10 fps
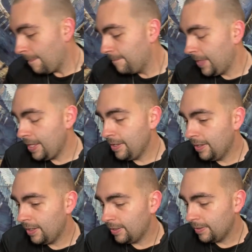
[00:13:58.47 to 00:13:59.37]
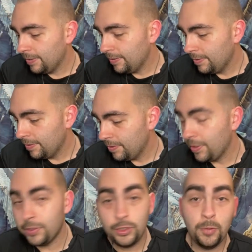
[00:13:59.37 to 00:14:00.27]

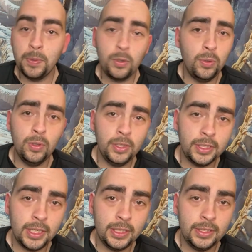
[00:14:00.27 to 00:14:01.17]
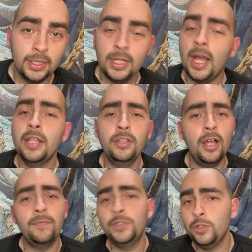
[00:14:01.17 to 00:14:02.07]
they're super cool looking. I
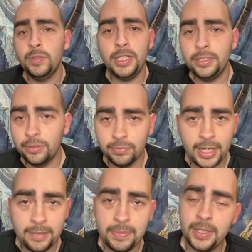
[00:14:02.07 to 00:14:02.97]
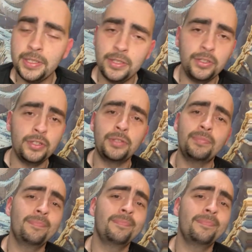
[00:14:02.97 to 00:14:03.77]
love 2D terrain because it's just,